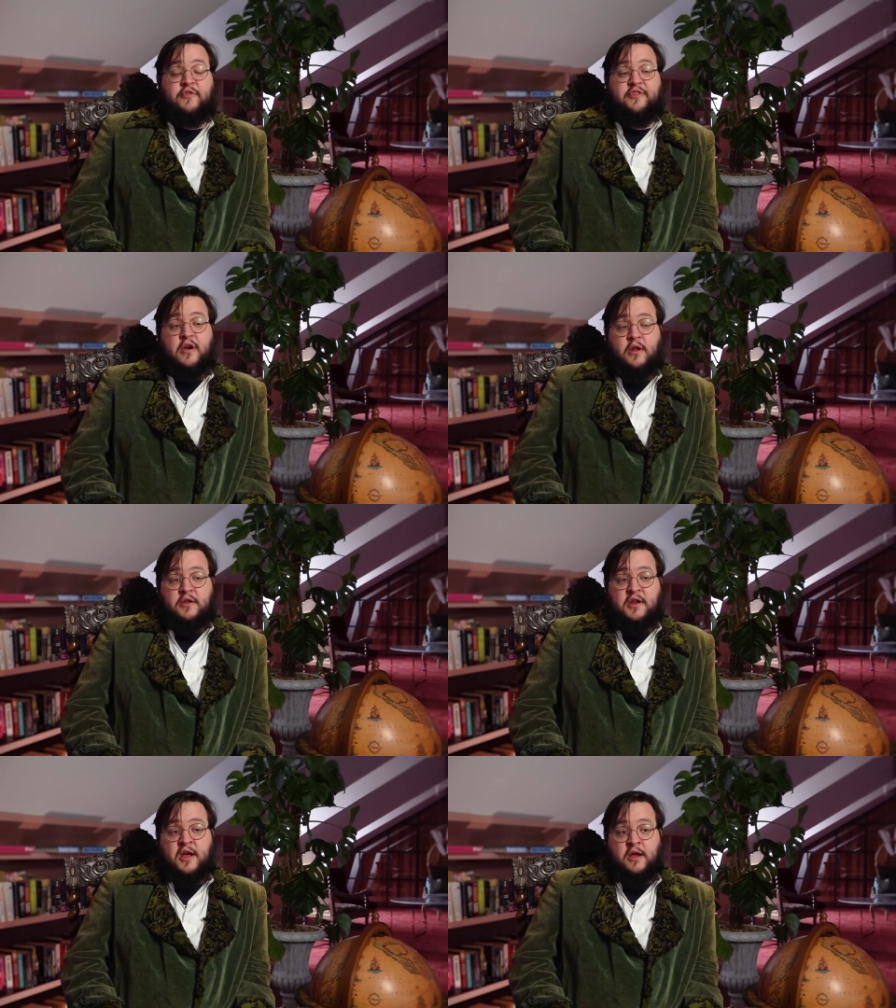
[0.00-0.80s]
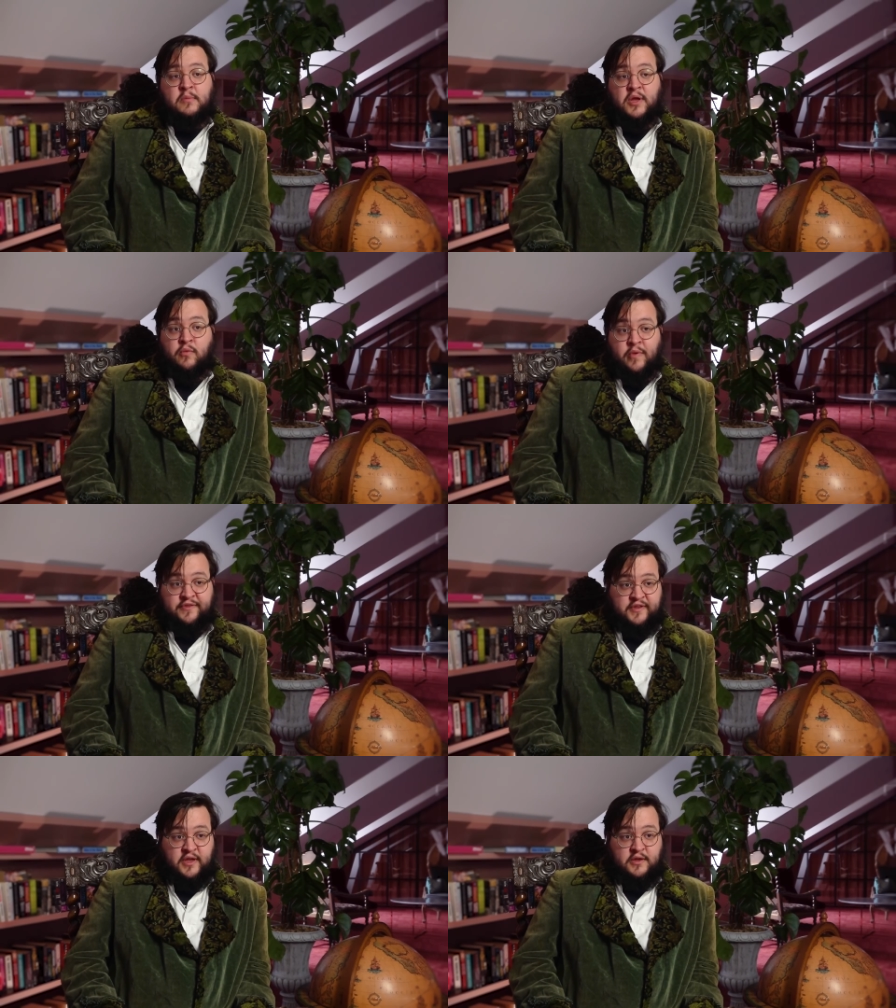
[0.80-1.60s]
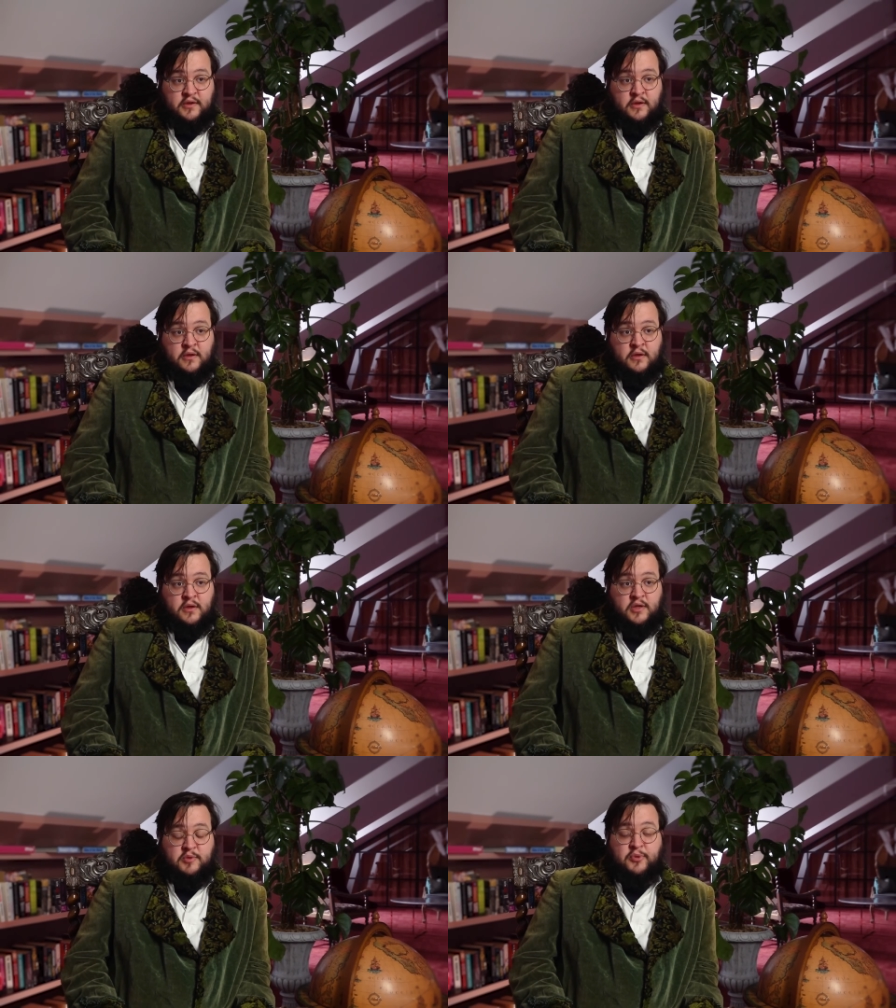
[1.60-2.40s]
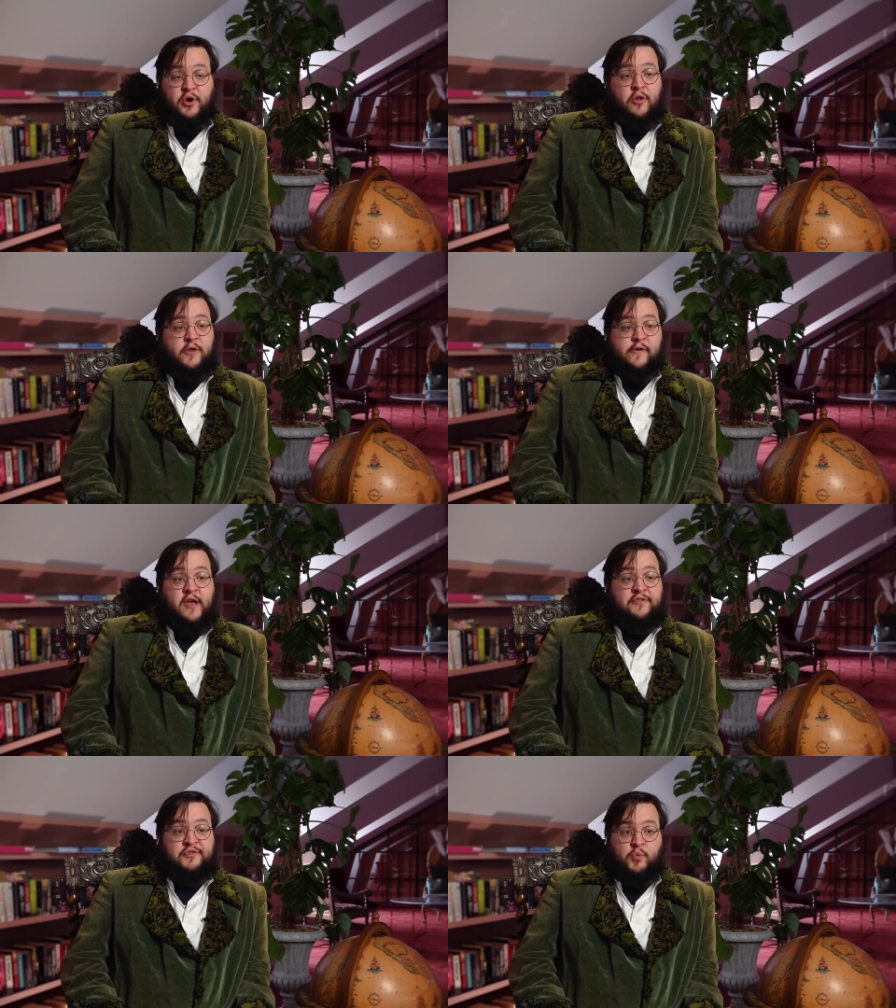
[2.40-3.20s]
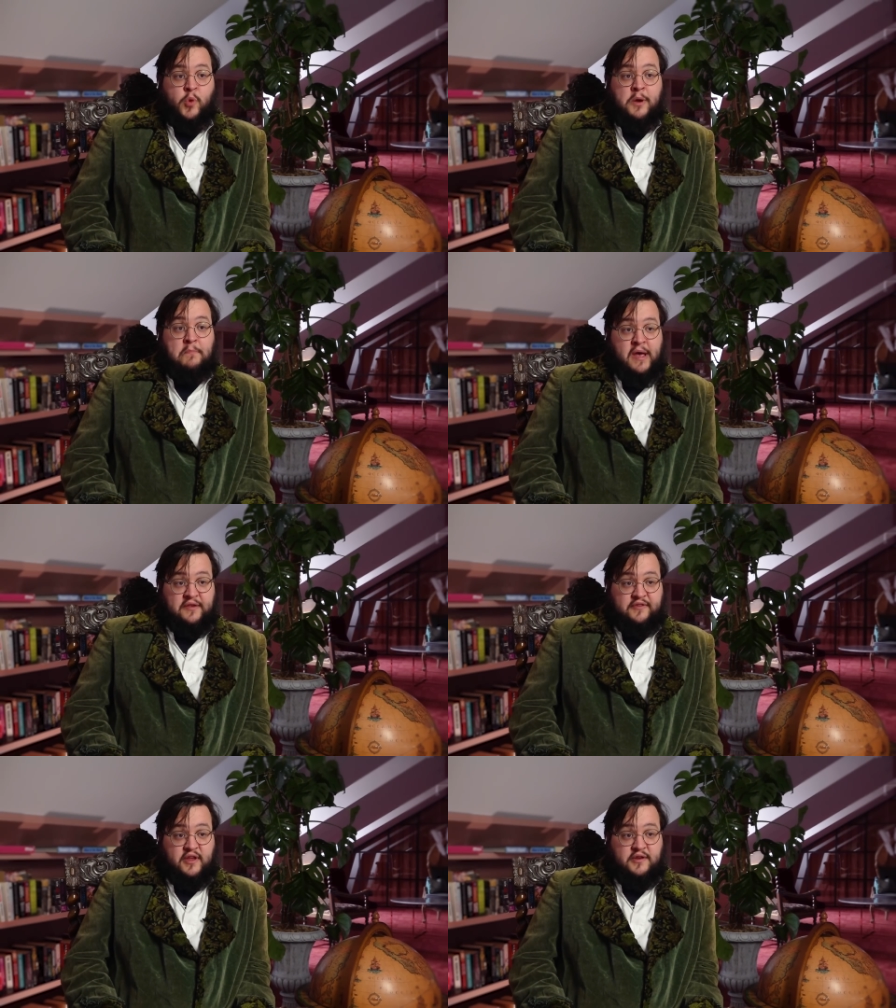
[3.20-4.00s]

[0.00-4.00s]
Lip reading: it's undeniably risky to put all your eggs in one basket,